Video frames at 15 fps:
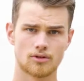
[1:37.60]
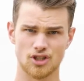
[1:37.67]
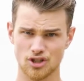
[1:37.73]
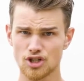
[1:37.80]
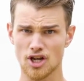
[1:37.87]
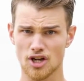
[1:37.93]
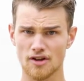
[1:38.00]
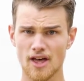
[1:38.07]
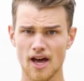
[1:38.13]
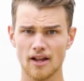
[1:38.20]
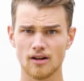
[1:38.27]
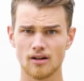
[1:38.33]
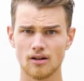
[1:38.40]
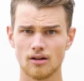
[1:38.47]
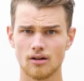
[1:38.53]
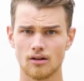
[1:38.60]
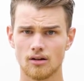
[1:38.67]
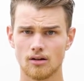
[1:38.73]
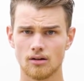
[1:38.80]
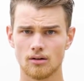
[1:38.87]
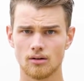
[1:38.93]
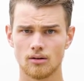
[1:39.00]
Did you hear that?
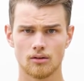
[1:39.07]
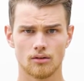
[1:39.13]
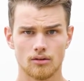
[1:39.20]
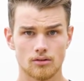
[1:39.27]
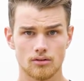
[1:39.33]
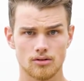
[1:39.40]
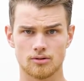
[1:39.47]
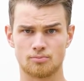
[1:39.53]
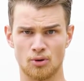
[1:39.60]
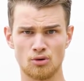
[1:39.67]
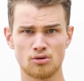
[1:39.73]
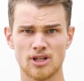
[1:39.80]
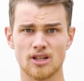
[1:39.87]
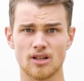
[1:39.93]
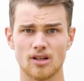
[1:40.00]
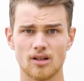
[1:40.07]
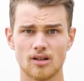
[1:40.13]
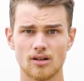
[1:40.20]
Spooky.